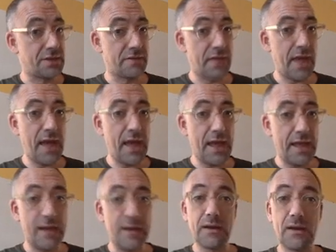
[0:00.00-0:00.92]
of A
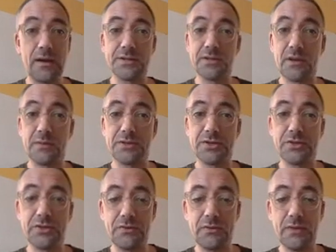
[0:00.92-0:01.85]
and
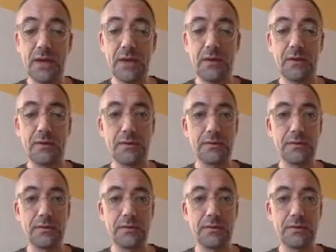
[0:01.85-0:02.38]
substitute that out.